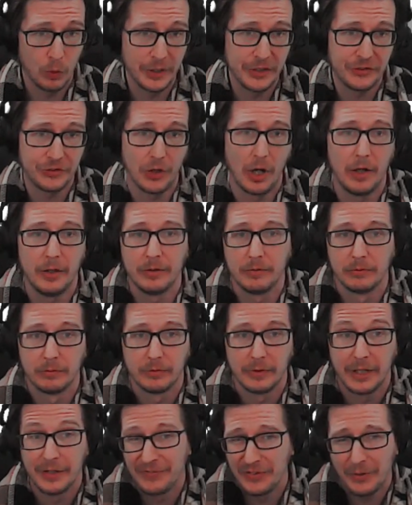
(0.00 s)
we start,
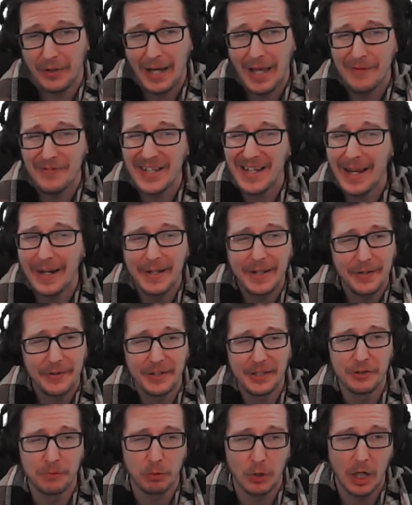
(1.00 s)
if you're having any of
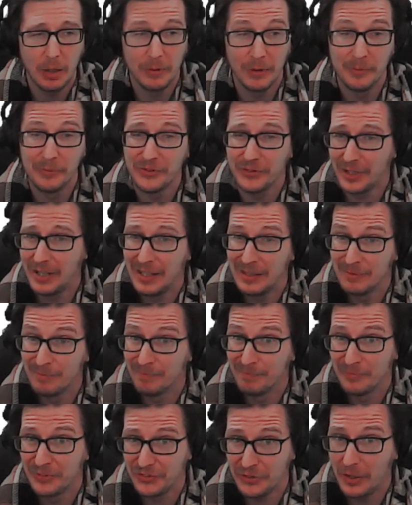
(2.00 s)
these problems,
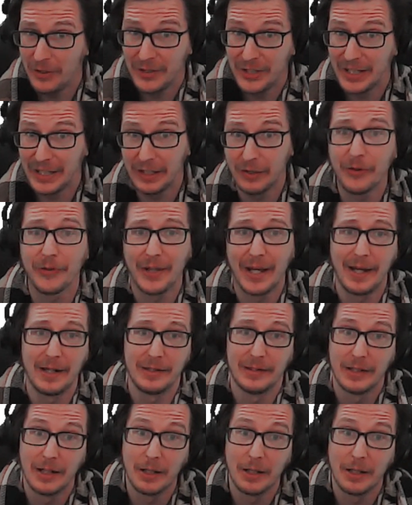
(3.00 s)
I'm sorry to hear that, and